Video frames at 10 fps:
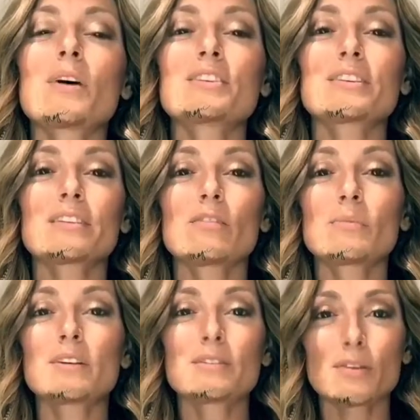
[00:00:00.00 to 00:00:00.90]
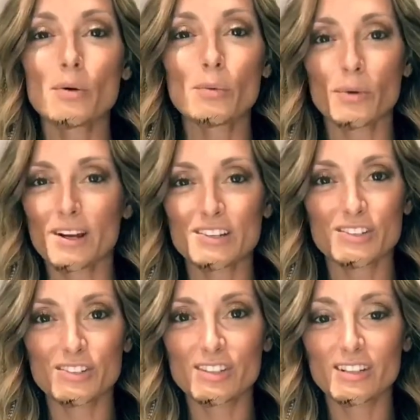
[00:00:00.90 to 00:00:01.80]
Project Love Me so
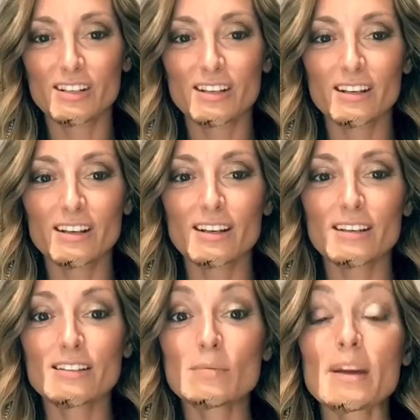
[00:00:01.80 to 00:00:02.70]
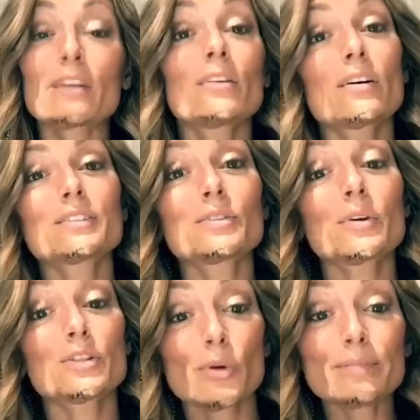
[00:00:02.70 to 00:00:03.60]
rich. To make a long story
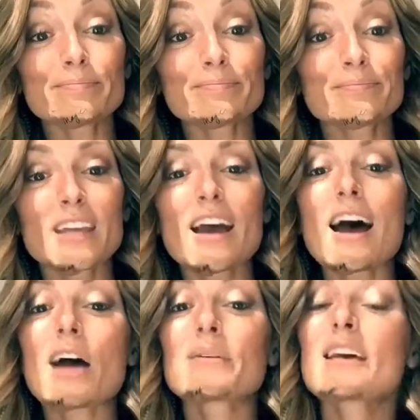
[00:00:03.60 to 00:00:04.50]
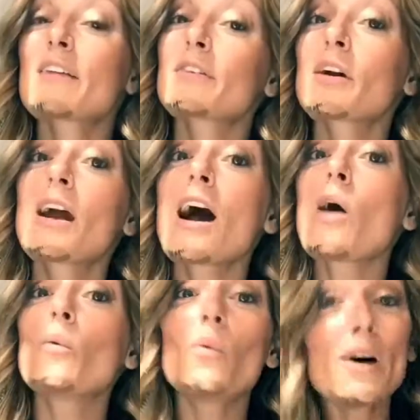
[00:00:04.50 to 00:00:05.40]
short, I was having a
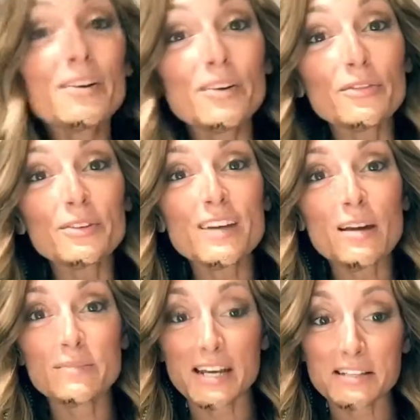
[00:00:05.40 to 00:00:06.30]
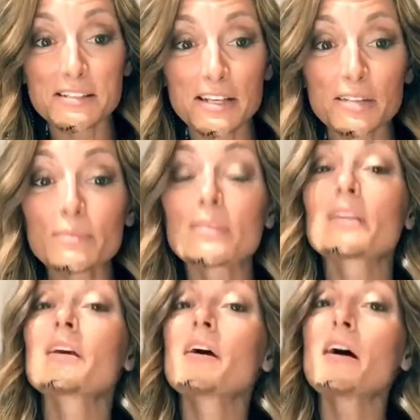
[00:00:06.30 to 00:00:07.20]
wonderful time dancing,
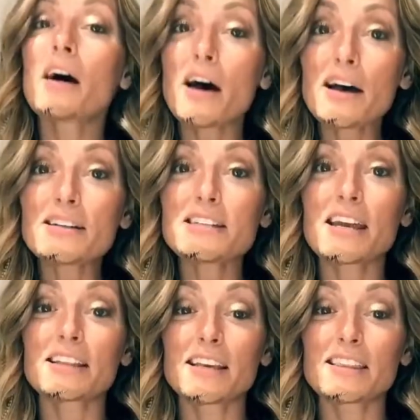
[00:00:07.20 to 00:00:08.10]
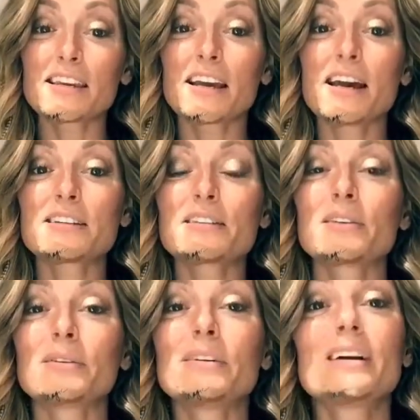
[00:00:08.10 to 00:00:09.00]
a daily thing I
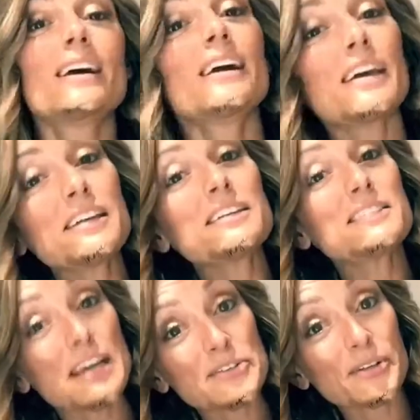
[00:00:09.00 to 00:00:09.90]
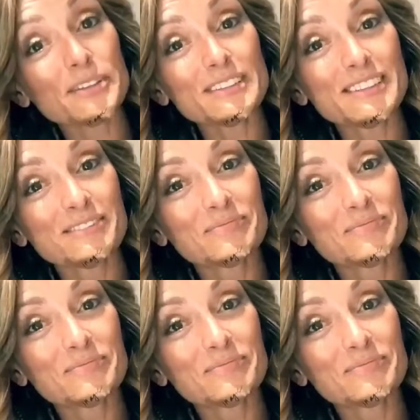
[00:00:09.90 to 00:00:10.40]
do, in a desert,